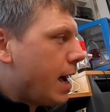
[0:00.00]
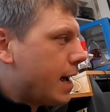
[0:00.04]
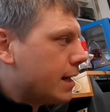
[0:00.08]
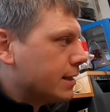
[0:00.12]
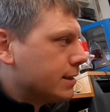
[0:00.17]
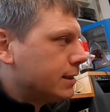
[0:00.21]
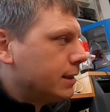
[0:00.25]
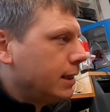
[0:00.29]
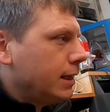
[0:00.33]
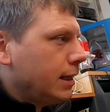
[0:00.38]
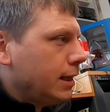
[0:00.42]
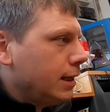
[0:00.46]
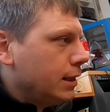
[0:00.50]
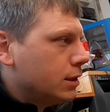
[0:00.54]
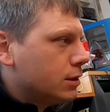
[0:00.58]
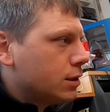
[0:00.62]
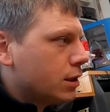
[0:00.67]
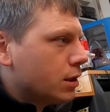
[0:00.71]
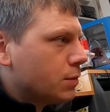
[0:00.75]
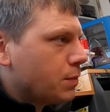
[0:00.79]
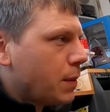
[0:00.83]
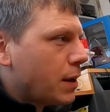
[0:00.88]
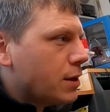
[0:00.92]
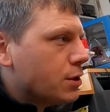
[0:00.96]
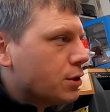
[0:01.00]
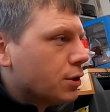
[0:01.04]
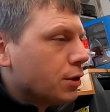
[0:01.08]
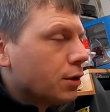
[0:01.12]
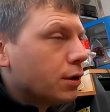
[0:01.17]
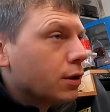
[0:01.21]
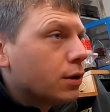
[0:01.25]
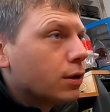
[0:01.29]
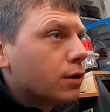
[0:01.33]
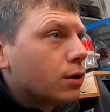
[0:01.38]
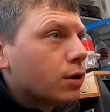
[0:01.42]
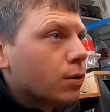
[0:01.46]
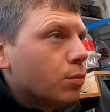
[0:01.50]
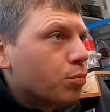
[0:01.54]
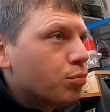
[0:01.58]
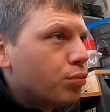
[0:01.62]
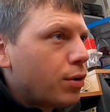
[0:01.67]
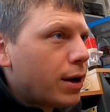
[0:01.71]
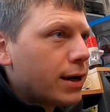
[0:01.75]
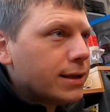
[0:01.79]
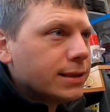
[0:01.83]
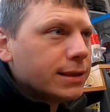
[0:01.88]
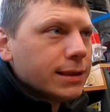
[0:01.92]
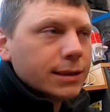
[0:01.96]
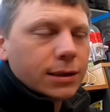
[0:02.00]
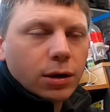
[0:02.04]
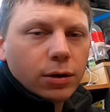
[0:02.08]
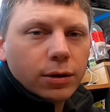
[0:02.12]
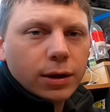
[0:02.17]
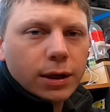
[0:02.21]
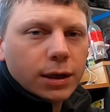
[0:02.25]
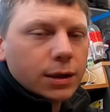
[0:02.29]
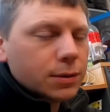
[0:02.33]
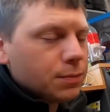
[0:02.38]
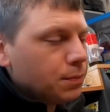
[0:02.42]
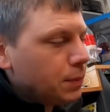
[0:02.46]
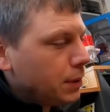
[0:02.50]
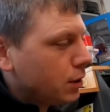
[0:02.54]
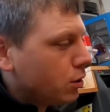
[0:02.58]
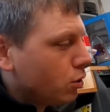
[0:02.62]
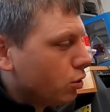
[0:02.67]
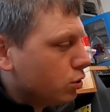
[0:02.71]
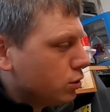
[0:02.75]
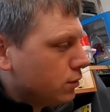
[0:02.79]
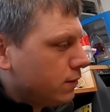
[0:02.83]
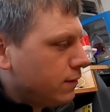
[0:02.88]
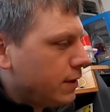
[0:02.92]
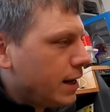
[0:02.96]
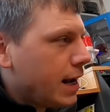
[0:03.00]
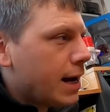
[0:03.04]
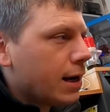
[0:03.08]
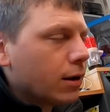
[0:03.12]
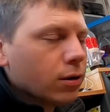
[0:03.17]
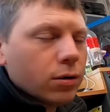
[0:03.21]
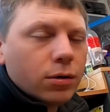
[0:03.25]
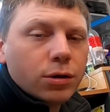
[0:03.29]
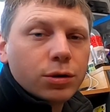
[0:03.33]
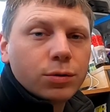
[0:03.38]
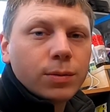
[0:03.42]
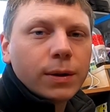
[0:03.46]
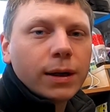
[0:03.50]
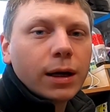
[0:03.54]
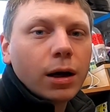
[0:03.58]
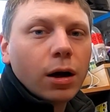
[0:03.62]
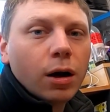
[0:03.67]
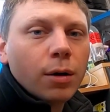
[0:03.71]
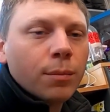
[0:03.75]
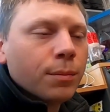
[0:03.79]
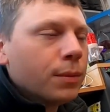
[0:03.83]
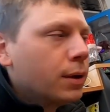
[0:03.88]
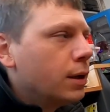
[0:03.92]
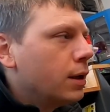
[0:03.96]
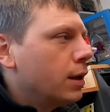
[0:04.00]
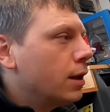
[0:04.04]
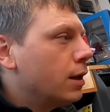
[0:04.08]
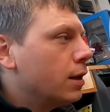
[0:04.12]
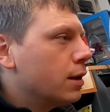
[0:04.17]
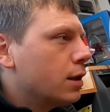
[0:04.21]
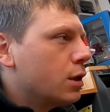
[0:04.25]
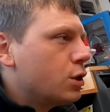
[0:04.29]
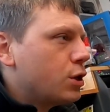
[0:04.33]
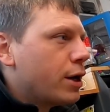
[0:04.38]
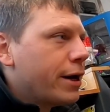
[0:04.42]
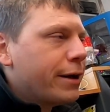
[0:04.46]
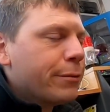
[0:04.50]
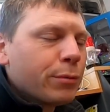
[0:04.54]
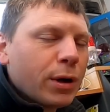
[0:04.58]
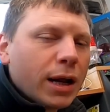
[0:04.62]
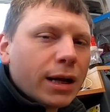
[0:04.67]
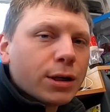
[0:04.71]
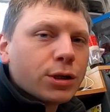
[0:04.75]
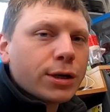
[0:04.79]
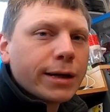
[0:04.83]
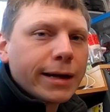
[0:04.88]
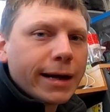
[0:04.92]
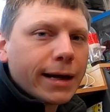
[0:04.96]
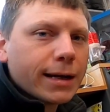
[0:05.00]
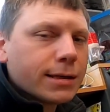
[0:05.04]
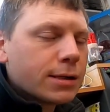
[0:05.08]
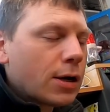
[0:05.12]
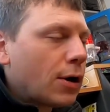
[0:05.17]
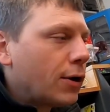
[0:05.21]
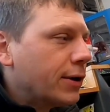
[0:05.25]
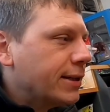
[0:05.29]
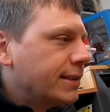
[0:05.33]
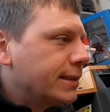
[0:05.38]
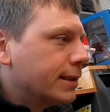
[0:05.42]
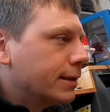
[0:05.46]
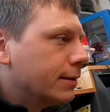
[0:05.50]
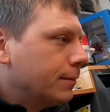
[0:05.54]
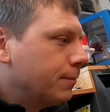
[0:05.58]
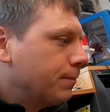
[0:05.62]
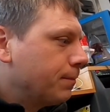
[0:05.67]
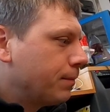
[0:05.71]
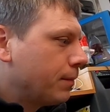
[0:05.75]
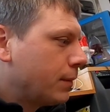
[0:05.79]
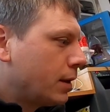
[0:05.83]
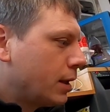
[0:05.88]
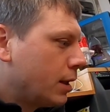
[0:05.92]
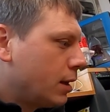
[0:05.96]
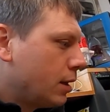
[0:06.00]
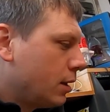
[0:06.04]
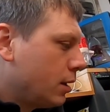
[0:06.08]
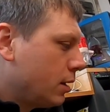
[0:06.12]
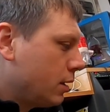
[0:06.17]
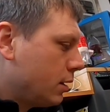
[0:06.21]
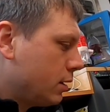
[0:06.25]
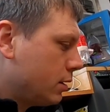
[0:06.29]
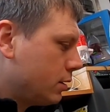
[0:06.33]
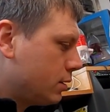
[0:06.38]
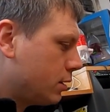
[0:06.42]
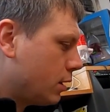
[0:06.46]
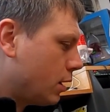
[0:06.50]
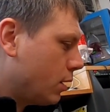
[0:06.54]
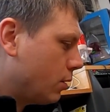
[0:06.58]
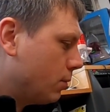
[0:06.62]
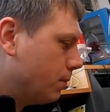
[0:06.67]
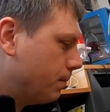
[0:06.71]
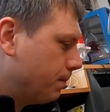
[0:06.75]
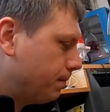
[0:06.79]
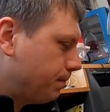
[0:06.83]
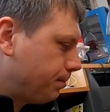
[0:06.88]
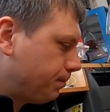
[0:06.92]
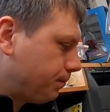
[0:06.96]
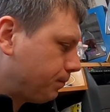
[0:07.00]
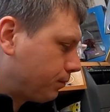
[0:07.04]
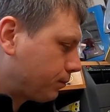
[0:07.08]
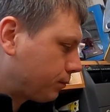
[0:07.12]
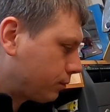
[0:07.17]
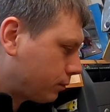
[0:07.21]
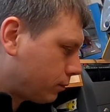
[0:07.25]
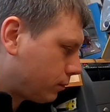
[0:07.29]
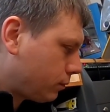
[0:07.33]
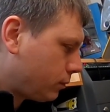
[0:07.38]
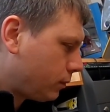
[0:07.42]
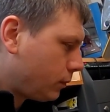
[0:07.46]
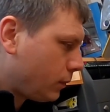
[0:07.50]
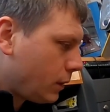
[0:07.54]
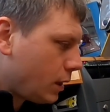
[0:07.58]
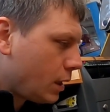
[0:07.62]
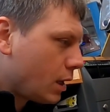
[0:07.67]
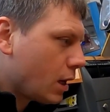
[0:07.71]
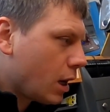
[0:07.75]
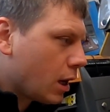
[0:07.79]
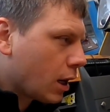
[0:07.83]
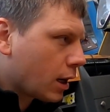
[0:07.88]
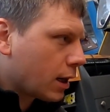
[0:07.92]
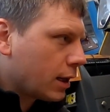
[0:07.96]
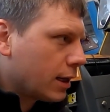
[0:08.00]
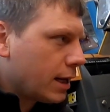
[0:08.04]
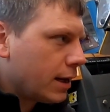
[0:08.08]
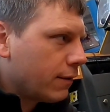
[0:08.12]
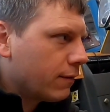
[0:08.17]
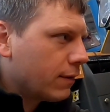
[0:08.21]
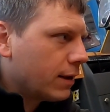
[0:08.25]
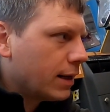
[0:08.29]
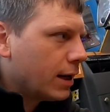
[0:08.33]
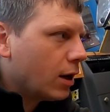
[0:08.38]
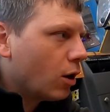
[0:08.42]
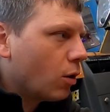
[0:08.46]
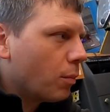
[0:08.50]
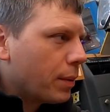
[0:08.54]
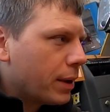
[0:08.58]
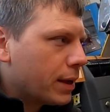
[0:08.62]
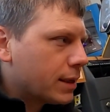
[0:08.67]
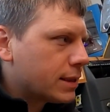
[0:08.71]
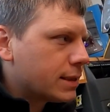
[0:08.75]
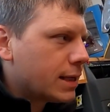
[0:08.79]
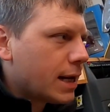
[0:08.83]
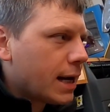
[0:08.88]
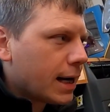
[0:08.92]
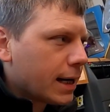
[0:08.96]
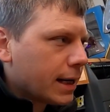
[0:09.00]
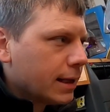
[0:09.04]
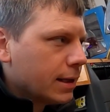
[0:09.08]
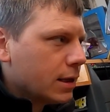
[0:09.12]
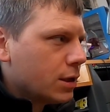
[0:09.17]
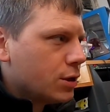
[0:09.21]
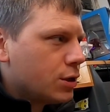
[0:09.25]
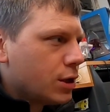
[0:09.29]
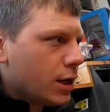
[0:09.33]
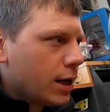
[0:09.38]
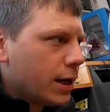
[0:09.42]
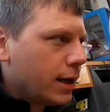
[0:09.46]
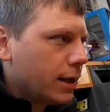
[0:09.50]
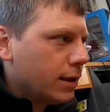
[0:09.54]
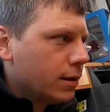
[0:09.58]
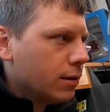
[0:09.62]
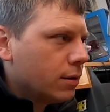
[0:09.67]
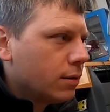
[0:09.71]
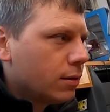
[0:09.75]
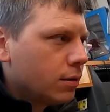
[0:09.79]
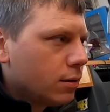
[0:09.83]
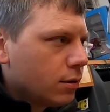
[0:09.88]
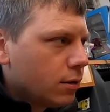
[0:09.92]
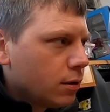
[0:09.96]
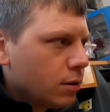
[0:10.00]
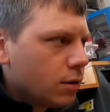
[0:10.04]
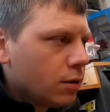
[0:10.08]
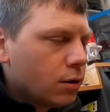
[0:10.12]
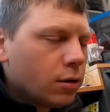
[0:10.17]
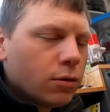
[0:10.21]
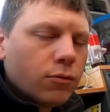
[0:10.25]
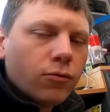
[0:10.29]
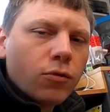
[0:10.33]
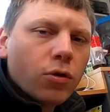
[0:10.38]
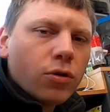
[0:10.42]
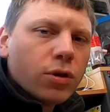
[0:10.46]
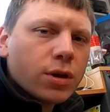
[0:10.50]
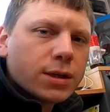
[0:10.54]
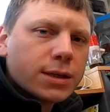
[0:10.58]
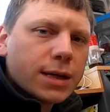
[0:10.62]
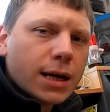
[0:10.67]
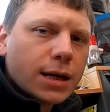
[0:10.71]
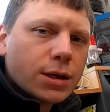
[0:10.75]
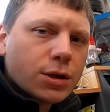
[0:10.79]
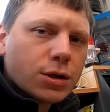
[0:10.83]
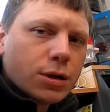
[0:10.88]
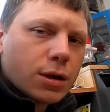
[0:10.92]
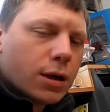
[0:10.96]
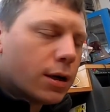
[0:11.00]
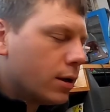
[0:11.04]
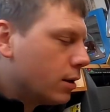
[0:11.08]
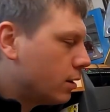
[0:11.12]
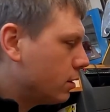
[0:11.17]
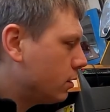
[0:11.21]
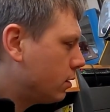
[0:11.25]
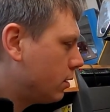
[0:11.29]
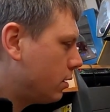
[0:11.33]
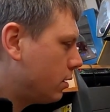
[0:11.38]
as the suspension compresses on this because of the angle of the swing arm, the chain will actually get tighter. So I can leave a little bit of slack in the chain, run the tensioner,